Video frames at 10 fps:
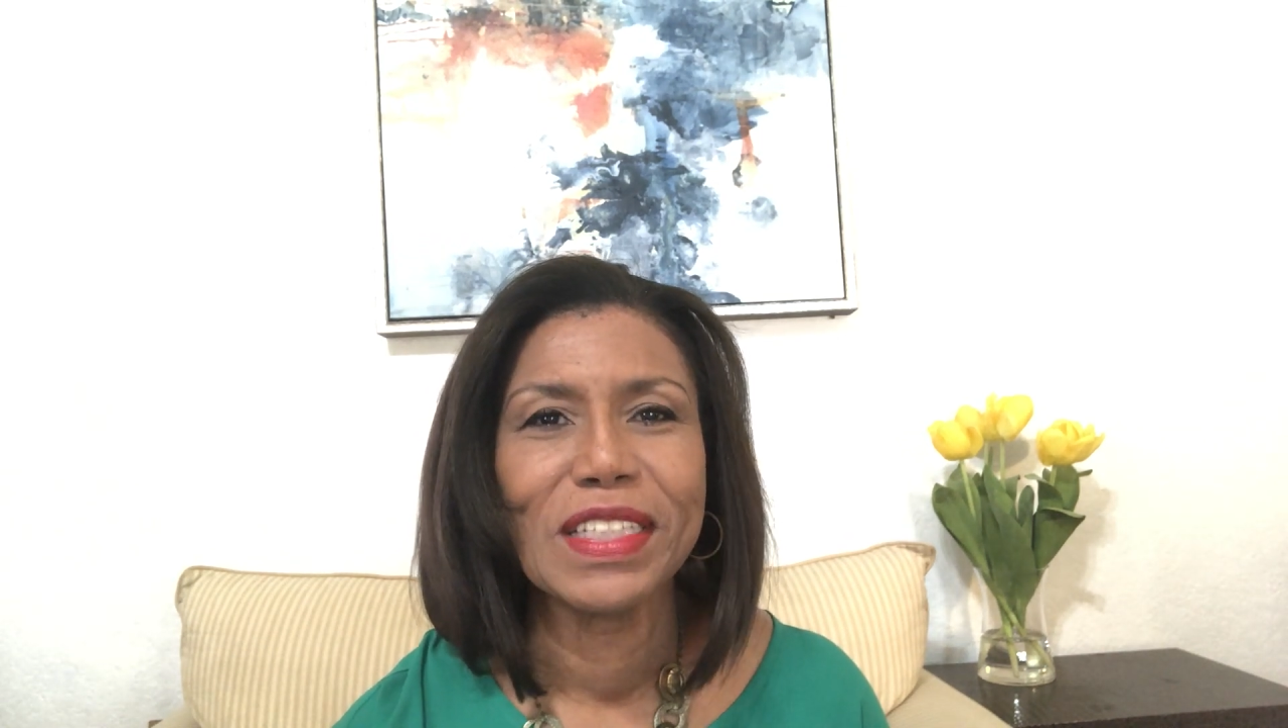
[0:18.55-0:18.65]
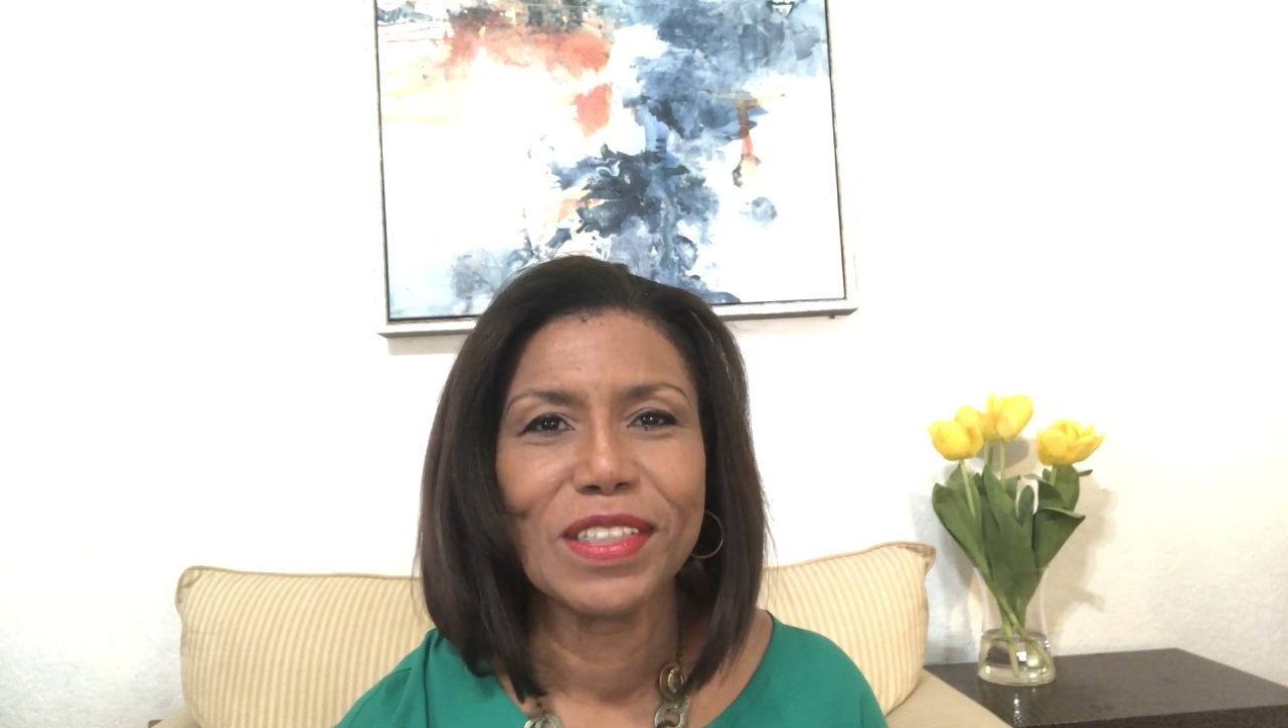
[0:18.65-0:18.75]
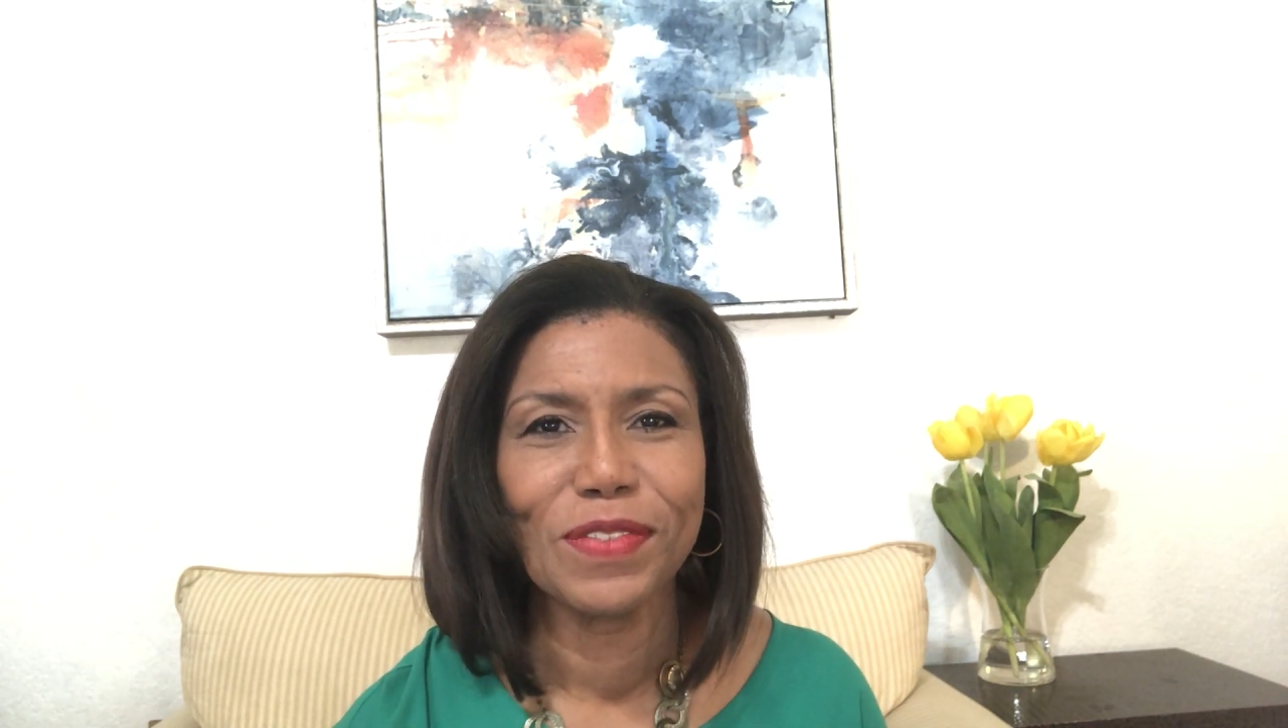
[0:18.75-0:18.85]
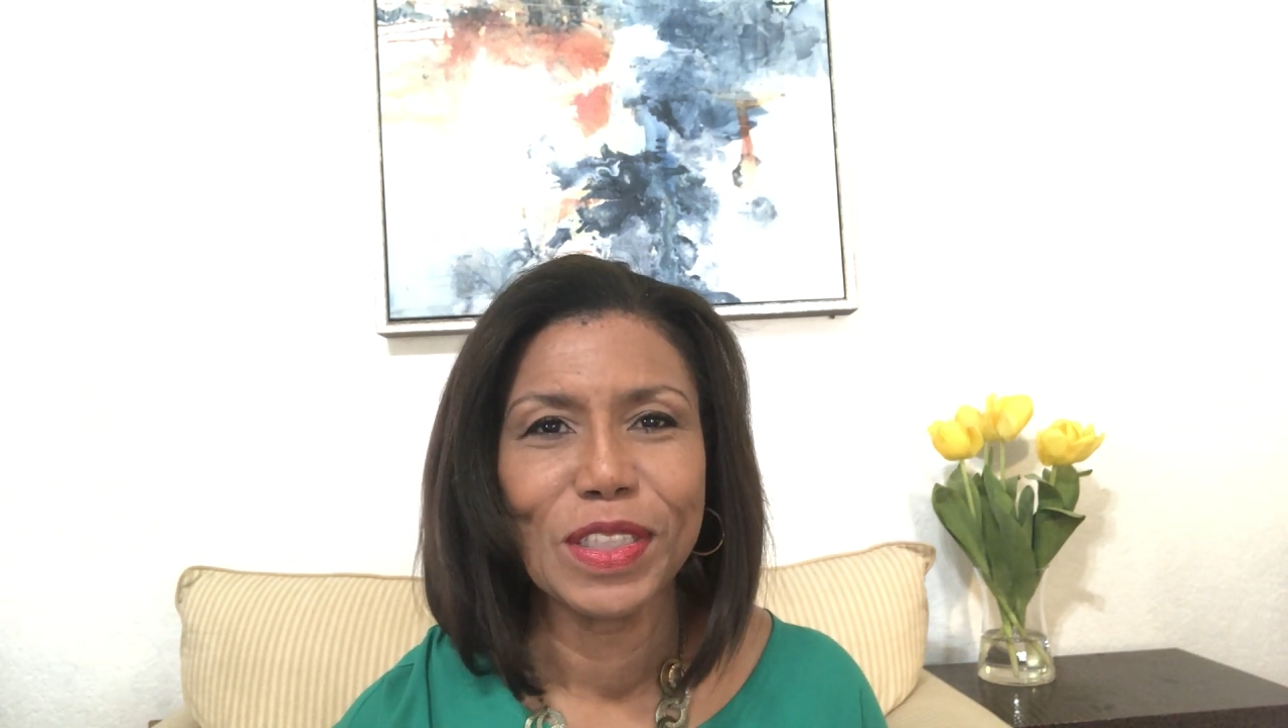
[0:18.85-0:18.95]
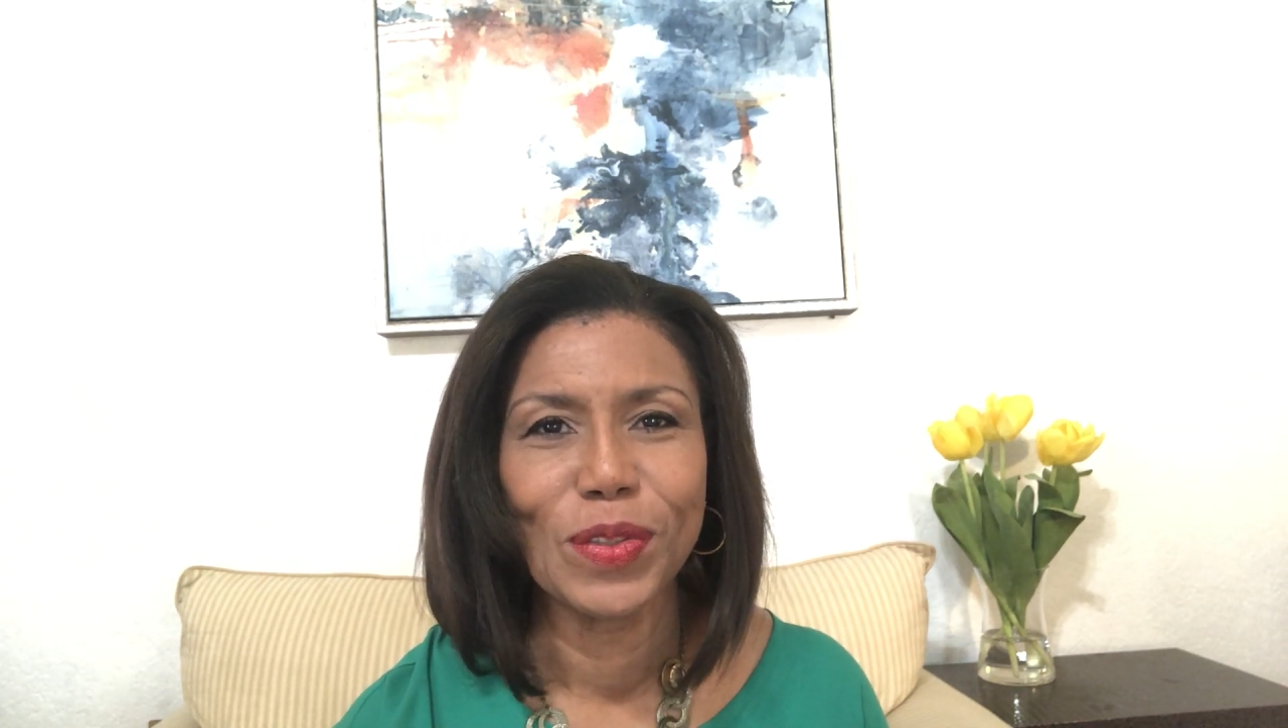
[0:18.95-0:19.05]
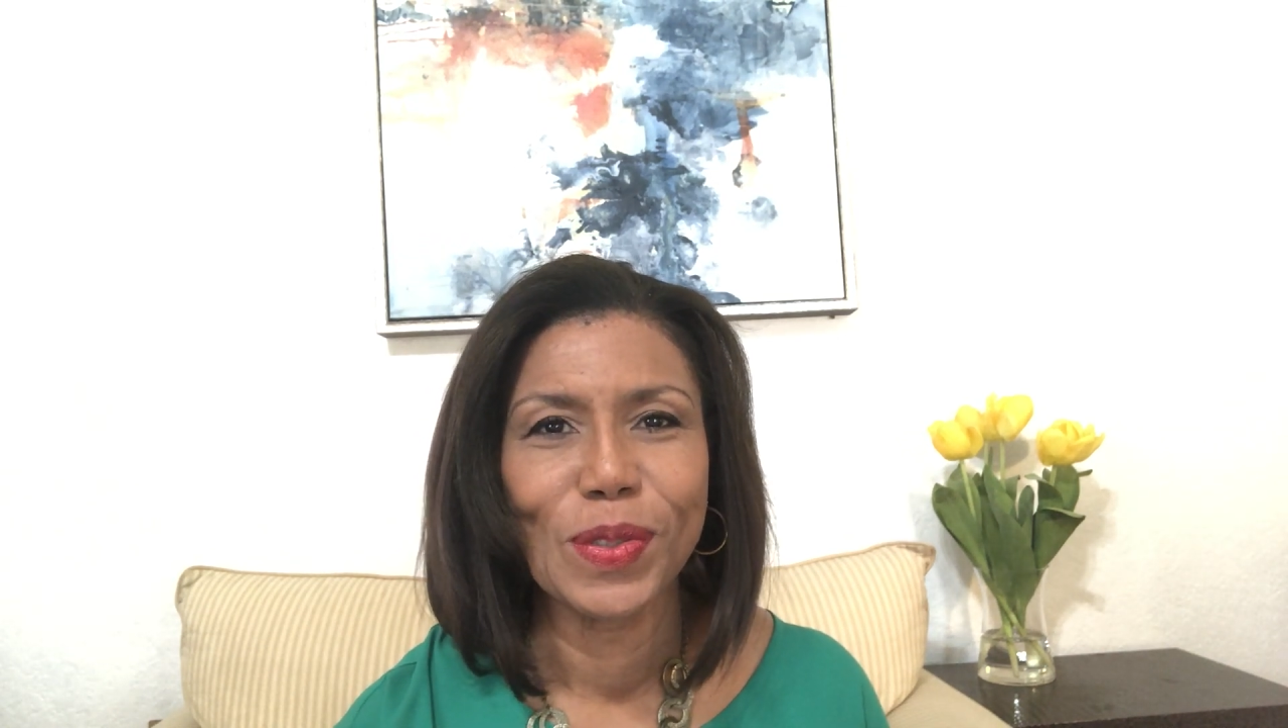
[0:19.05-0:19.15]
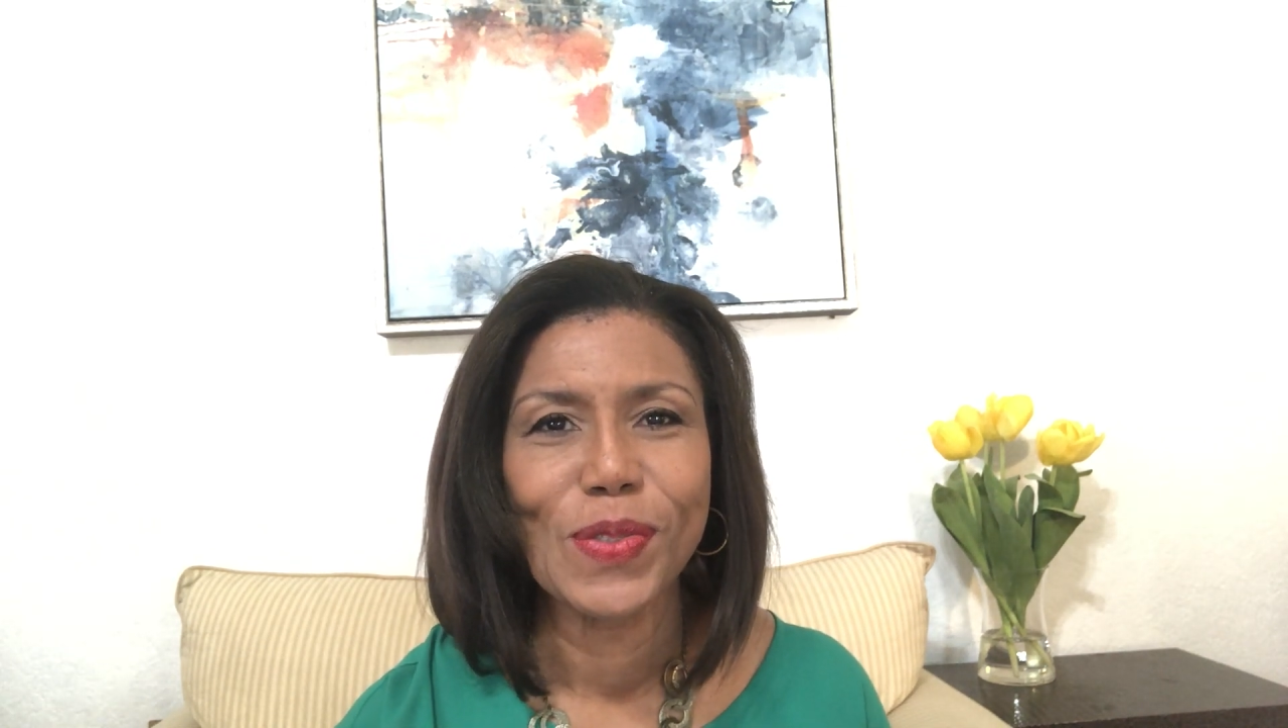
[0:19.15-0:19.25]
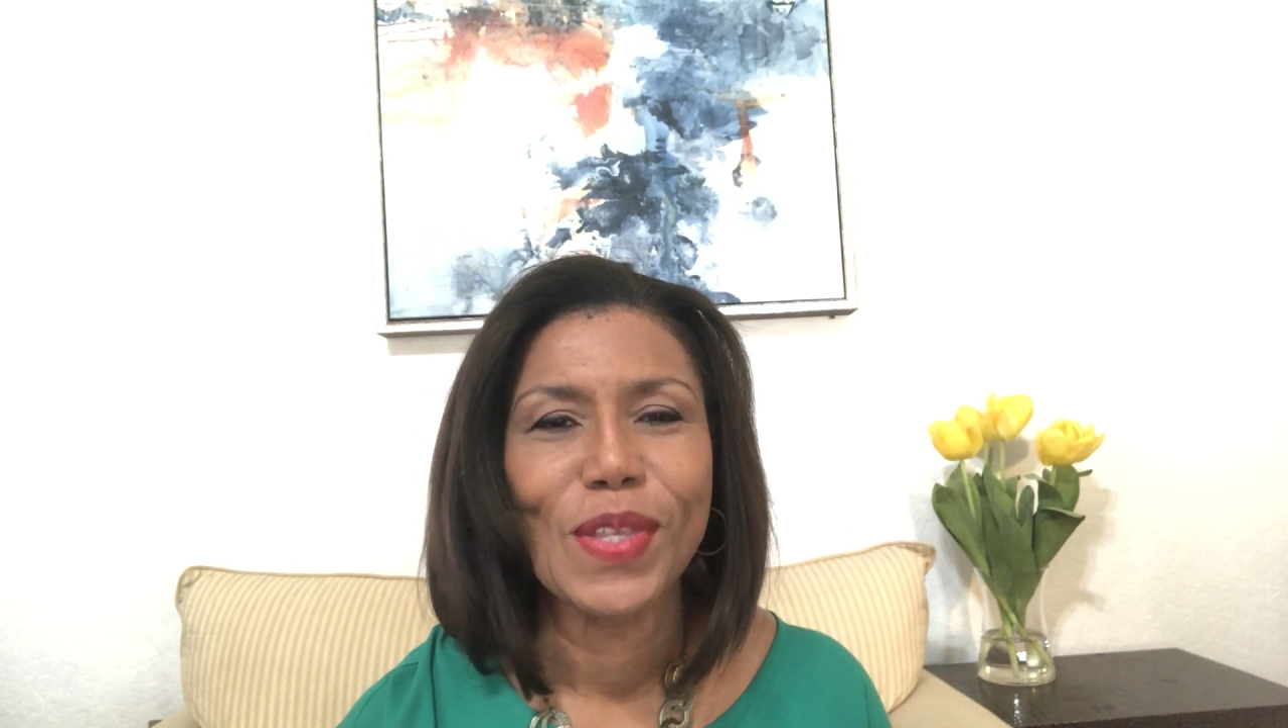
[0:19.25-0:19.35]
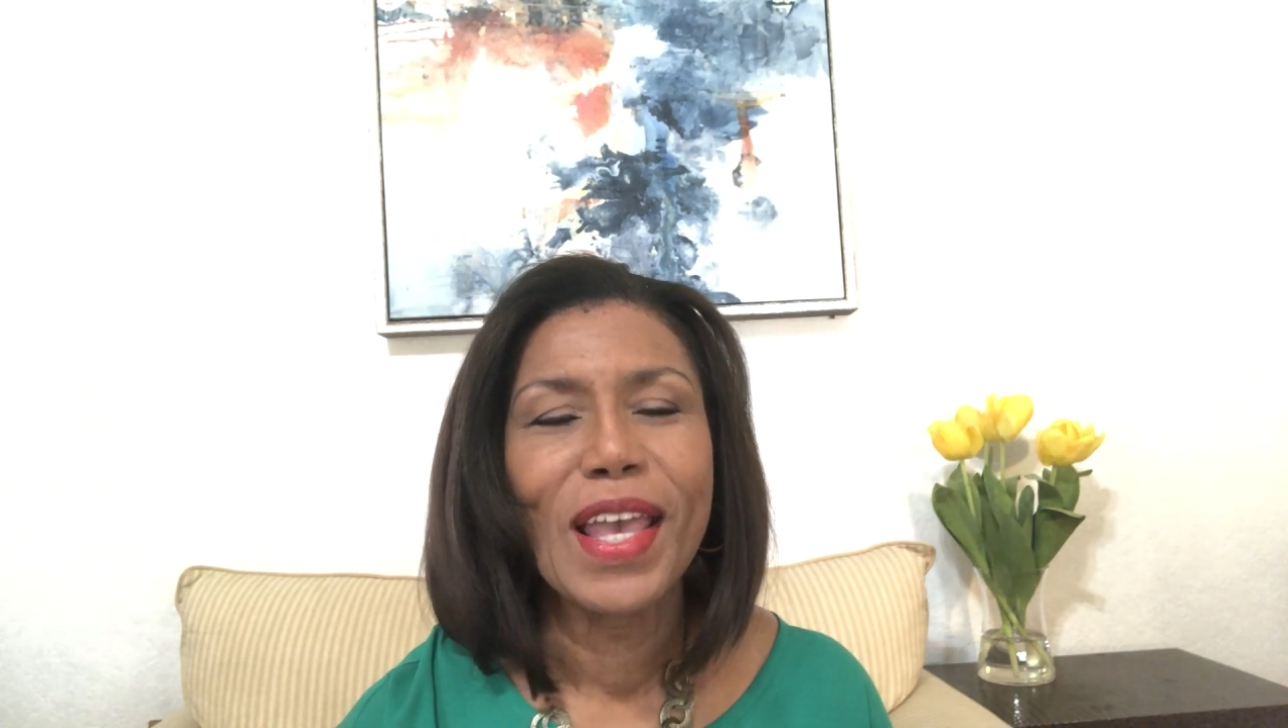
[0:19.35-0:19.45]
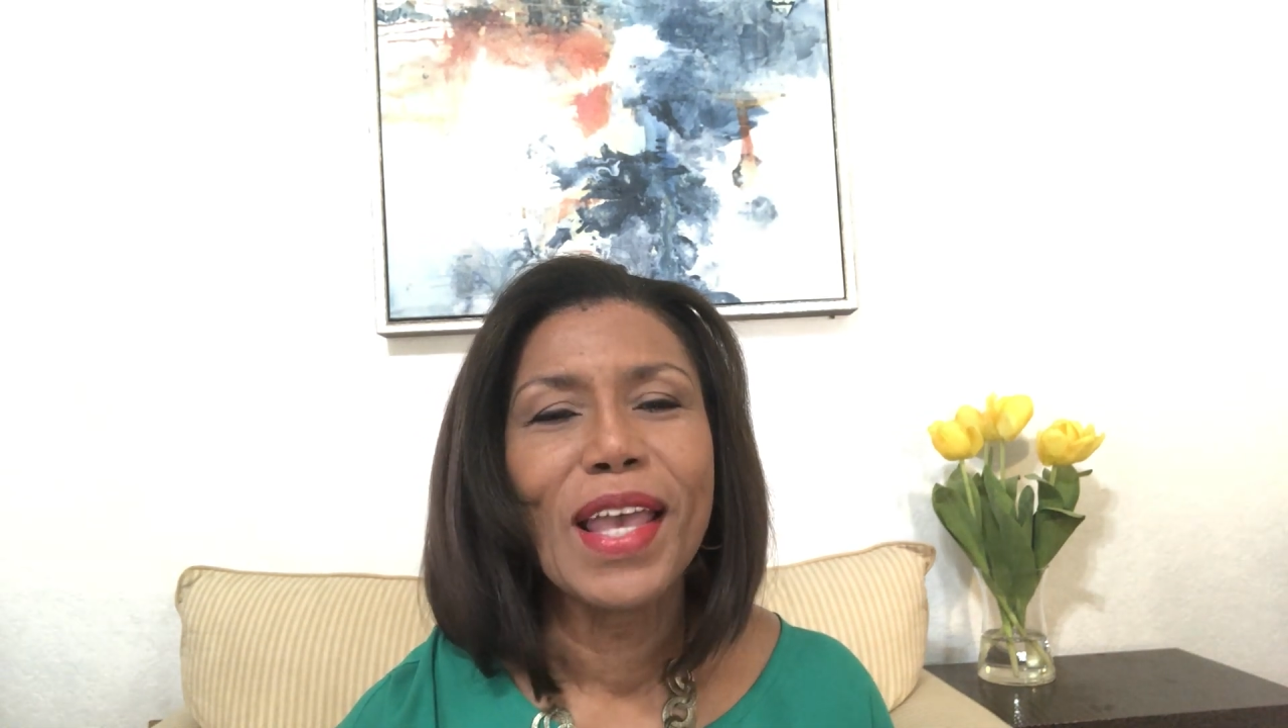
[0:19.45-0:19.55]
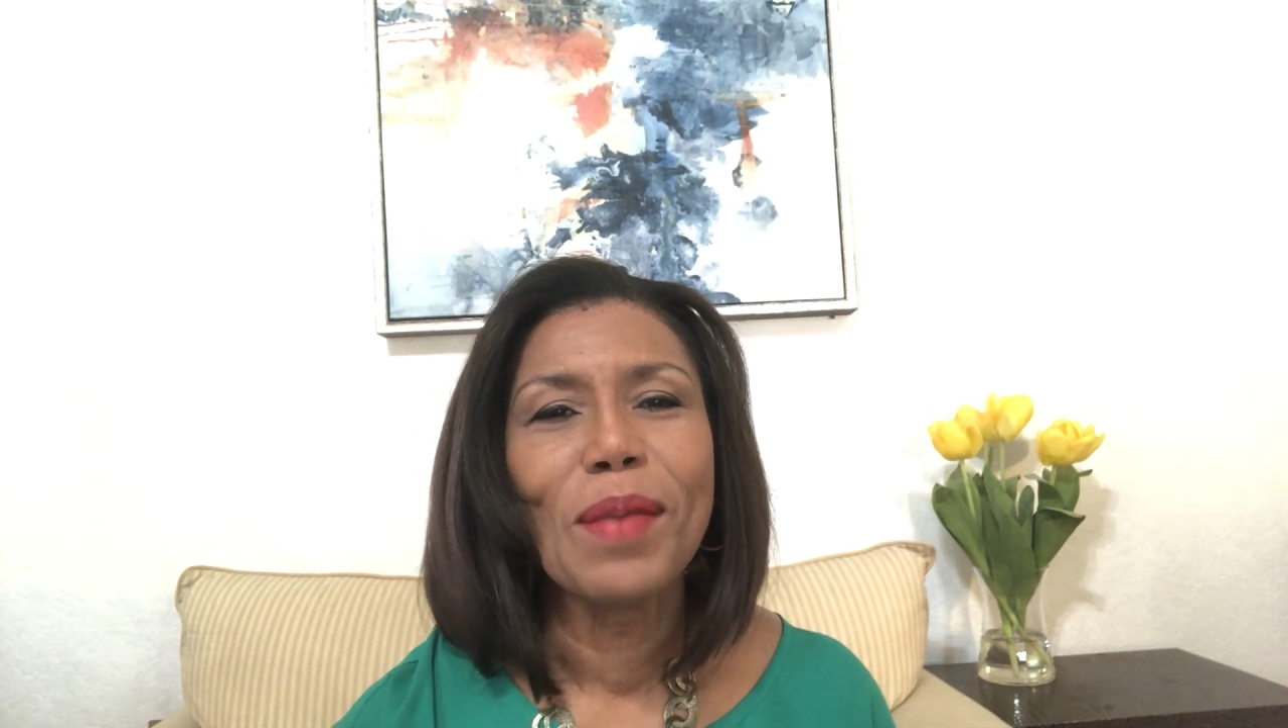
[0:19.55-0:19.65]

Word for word: individuals,